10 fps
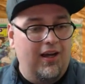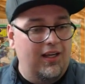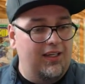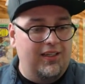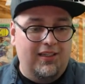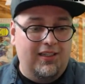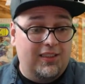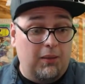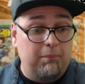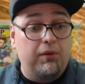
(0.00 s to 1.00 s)
it, it's
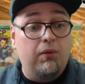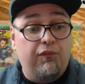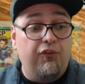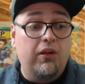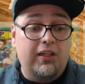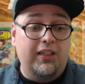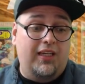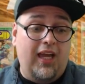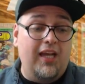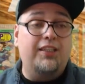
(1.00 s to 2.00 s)
a beautiful looking
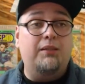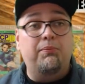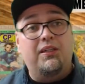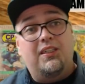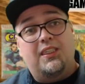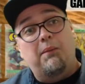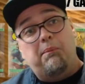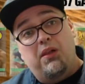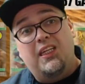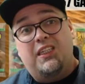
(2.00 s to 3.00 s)
case, but just the
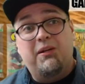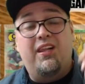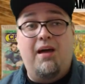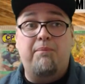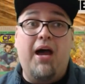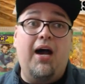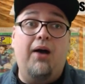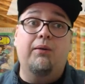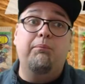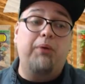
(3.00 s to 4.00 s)
placement of that
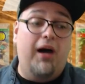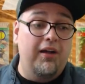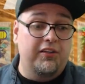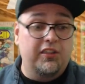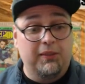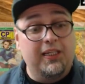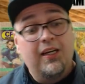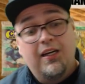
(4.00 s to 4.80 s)
power bothers me.